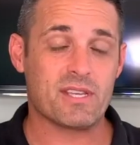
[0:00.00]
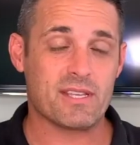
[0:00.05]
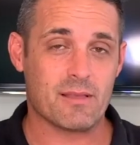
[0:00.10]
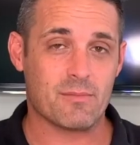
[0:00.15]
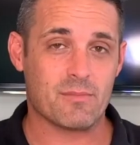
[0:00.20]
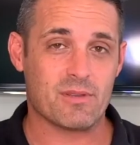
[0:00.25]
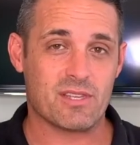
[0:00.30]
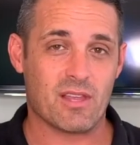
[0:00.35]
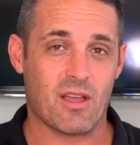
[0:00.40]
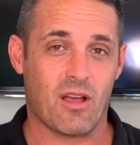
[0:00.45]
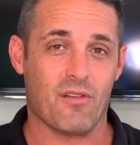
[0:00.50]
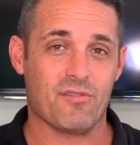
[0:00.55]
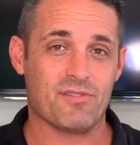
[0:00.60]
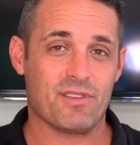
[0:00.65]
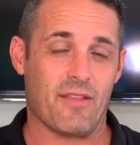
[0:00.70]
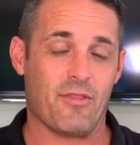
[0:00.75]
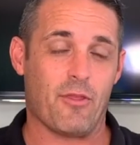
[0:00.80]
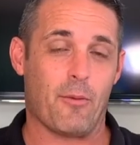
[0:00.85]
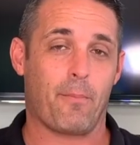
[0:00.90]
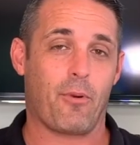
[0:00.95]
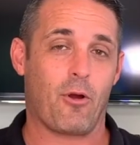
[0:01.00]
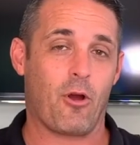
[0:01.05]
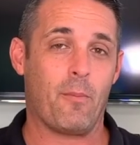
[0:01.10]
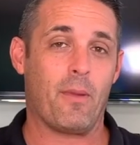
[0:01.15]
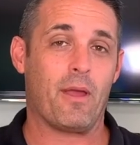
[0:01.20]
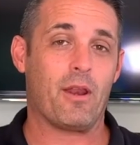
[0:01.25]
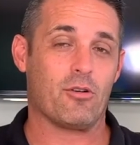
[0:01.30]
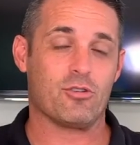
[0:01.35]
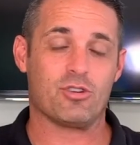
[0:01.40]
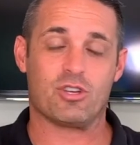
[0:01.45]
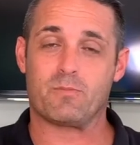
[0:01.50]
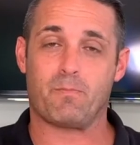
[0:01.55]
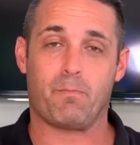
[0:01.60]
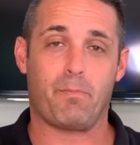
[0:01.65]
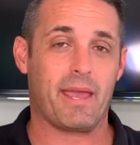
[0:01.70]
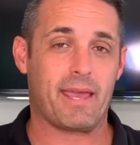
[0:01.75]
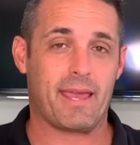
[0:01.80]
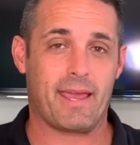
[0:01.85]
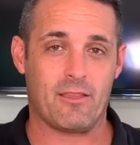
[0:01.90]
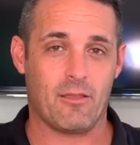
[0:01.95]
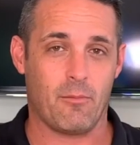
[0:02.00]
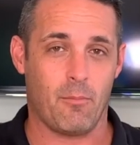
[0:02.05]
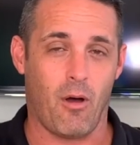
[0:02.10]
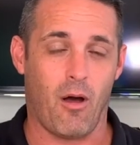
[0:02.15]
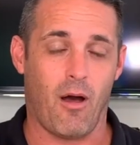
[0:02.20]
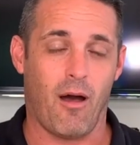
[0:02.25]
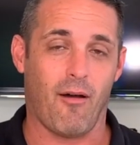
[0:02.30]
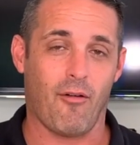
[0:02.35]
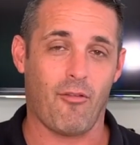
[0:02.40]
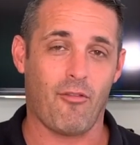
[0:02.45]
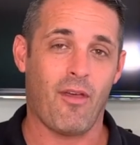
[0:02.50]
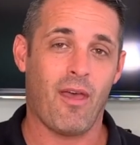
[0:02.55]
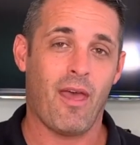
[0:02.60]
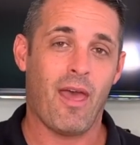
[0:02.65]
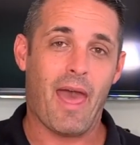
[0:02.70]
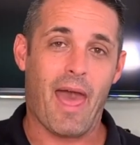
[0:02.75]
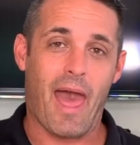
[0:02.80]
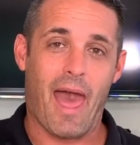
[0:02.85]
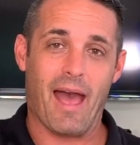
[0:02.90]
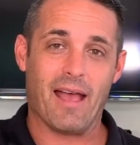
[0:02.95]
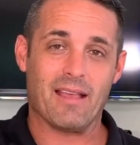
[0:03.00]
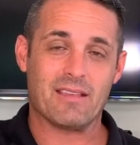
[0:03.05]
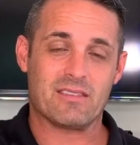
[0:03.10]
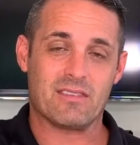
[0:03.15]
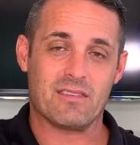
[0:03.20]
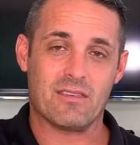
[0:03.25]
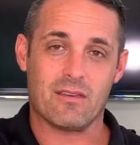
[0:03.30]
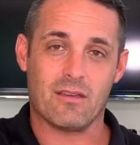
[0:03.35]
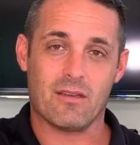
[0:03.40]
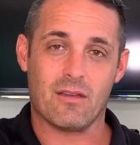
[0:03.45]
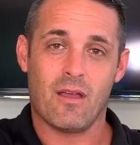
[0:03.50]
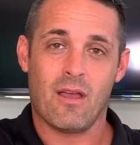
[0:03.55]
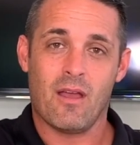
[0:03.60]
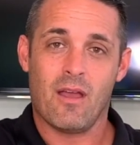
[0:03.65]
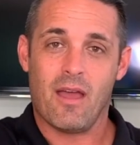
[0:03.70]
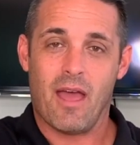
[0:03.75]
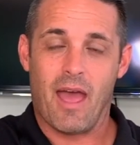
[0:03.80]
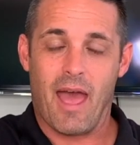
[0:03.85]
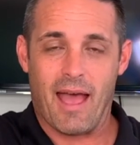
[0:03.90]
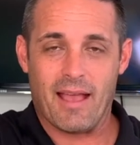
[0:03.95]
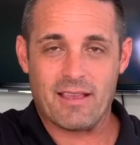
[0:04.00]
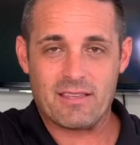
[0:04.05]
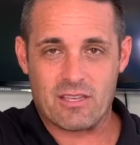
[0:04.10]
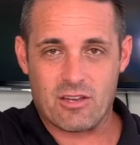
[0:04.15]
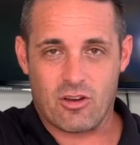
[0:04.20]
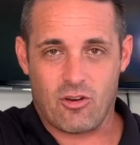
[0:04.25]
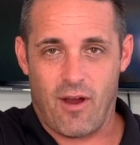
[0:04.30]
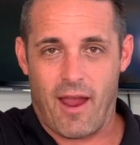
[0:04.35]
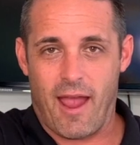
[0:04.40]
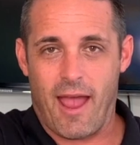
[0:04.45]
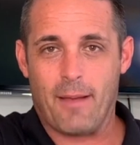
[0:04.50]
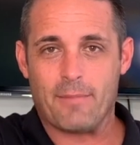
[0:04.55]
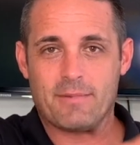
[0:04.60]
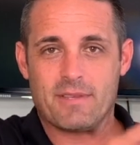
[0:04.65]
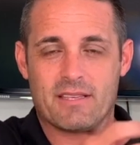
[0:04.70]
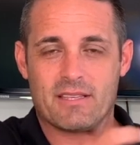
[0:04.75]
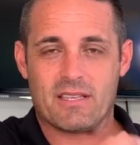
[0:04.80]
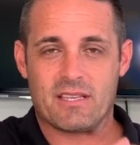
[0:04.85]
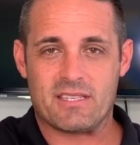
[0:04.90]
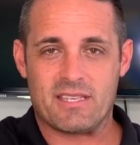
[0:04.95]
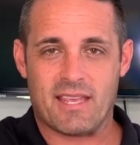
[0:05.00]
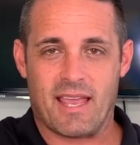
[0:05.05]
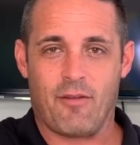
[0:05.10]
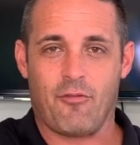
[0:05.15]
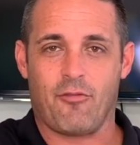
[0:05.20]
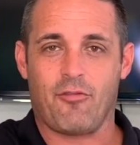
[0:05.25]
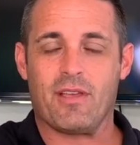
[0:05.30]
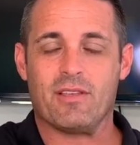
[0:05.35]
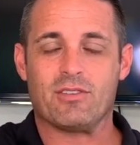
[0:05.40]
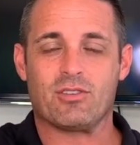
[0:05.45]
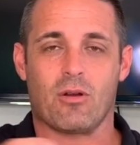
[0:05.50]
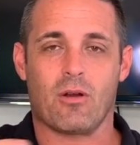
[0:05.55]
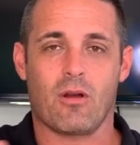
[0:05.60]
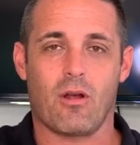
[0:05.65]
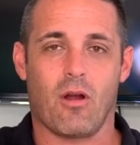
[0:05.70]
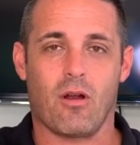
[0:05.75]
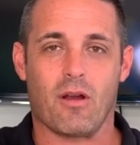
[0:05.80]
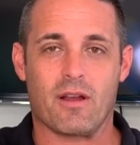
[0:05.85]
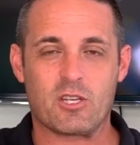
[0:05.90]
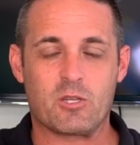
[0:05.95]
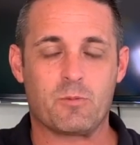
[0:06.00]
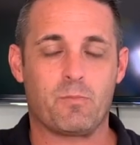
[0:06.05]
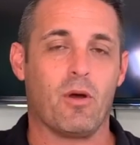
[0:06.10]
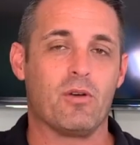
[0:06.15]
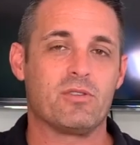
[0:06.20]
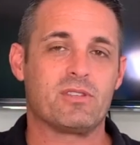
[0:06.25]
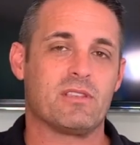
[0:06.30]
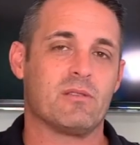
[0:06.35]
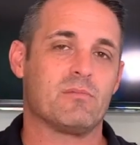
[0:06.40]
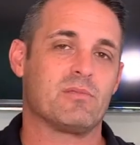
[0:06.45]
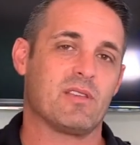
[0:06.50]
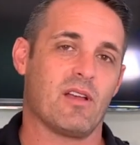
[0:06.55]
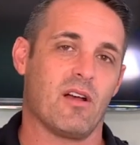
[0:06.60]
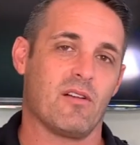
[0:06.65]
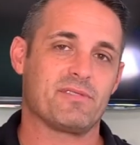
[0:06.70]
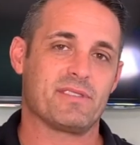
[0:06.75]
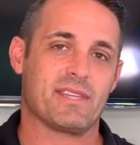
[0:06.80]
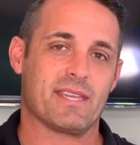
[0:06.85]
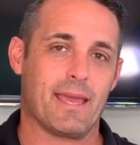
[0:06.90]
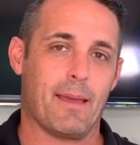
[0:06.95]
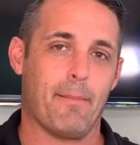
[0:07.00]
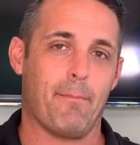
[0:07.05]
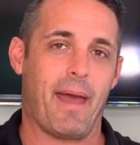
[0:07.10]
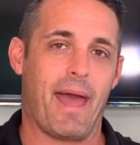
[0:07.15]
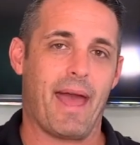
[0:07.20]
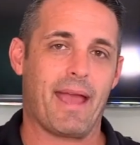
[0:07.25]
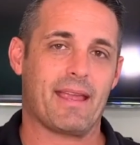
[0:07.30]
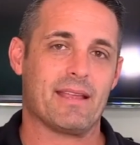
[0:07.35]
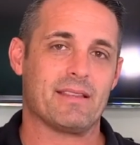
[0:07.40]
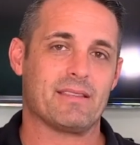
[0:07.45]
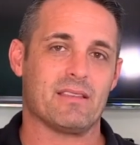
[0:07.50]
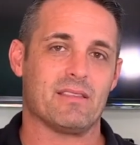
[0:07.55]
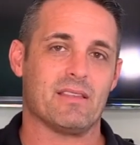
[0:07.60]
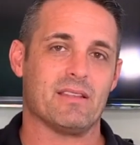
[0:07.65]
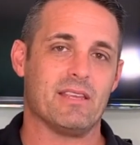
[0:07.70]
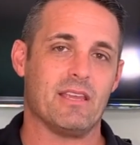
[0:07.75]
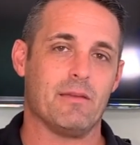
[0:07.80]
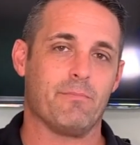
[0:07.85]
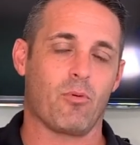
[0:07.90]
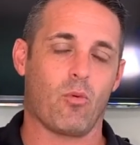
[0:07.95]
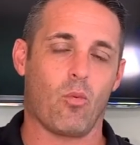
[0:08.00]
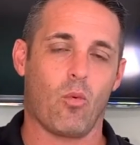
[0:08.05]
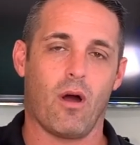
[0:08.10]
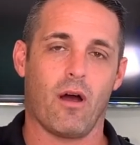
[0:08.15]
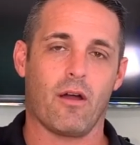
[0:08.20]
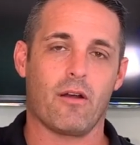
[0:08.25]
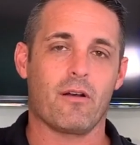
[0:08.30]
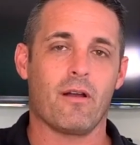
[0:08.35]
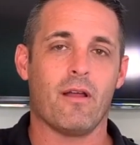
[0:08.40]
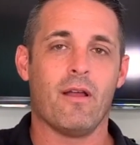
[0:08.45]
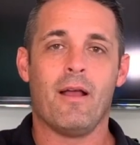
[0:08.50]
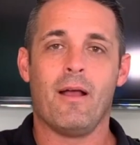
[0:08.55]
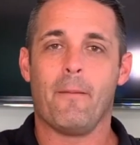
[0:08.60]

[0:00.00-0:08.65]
themselves, and the permit are just picking them off as the crabs, as the sand fleas are exposing themselves to get back into the deeper water.